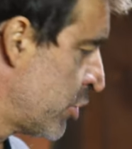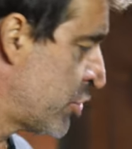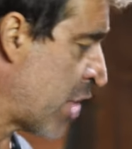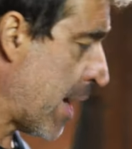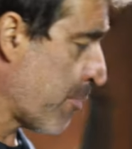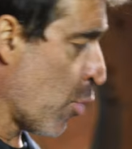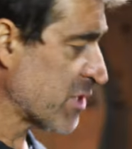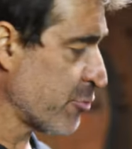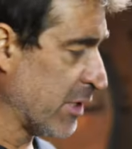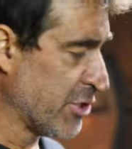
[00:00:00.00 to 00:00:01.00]
shape,
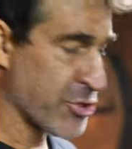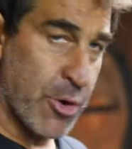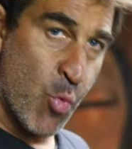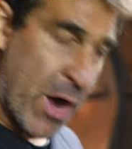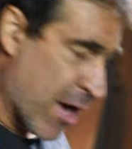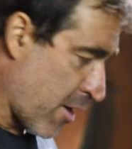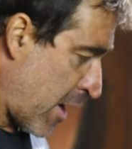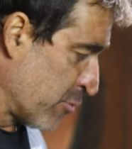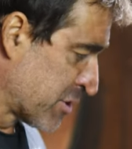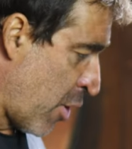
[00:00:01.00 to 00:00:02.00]
wasn't really sure where
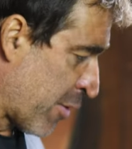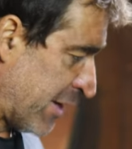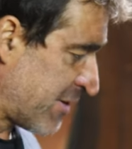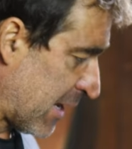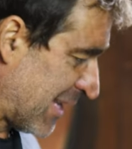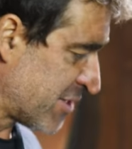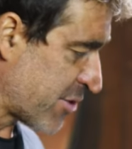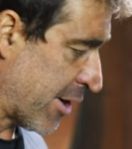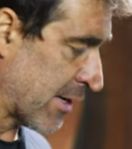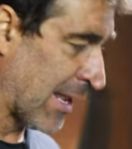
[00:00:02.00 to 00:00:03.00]
I was going until I
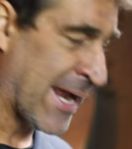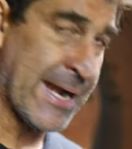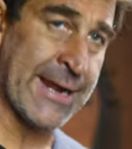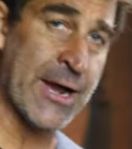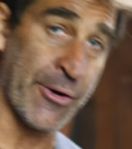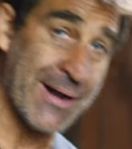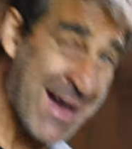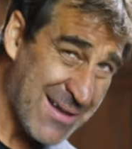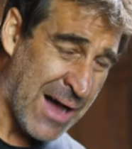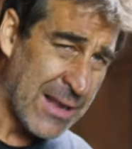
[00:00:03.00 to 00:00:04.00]
started laying it out. And
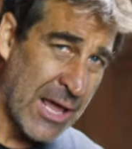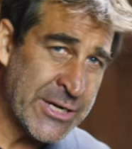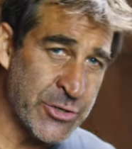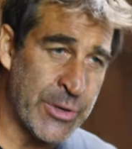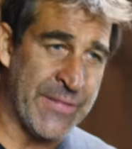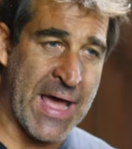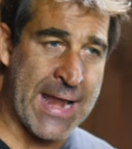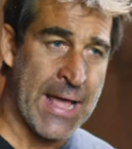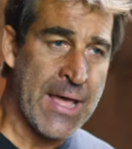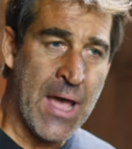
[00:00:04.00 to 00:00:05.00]
I like doing
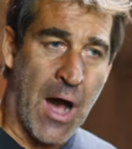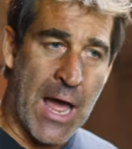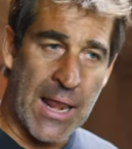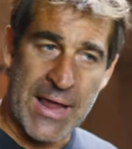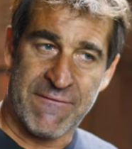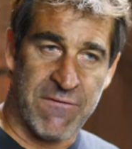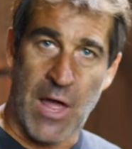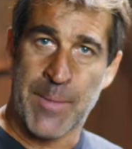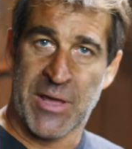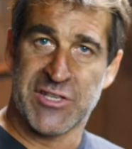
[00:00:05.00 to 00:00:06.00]
that. I like
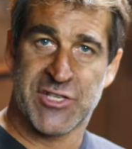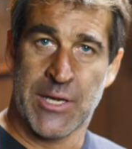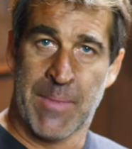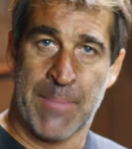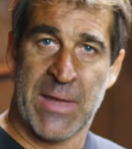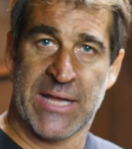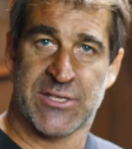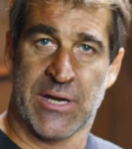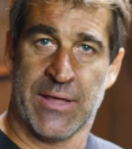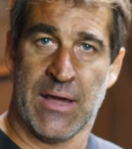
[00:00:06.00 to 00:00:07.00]
flying by the seat of my
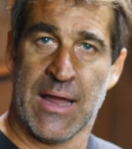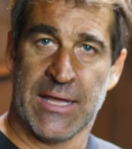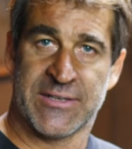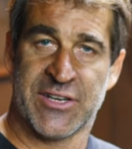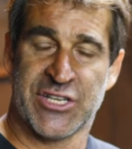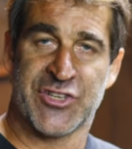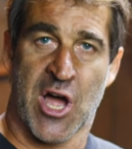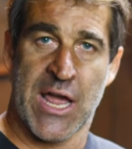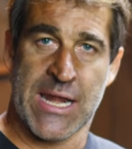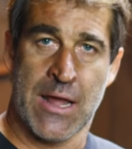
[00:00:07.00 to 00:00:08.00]
pants, and I like to
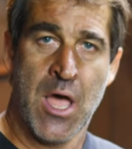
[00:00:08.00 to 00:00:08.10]
design